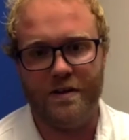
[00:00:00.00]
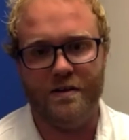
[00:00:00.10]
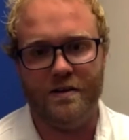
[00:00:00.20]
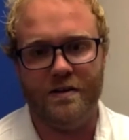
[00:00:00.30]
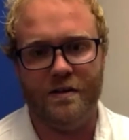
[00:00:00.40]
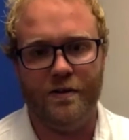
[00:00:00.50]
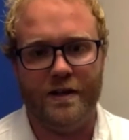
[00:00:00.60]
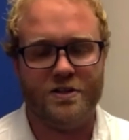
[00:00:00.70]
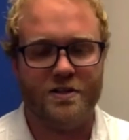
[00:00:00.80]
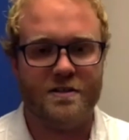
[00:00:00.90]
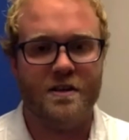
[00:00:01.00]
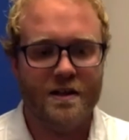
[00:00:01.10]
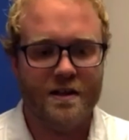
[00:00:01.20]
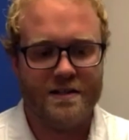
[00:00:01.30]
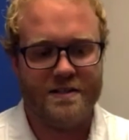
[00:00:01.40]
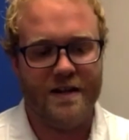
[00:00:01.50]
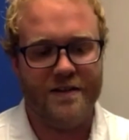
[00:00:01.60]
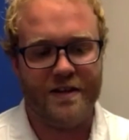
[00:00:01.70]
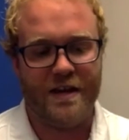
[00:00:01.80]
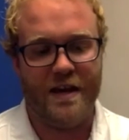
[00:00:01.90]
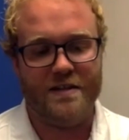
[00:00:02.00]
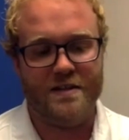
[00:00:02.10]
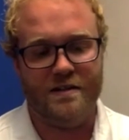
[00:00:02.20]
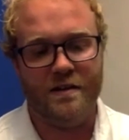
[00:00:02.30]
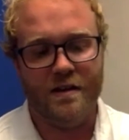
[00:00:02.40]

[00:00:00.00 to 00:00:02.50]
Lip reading: and that's not the case. And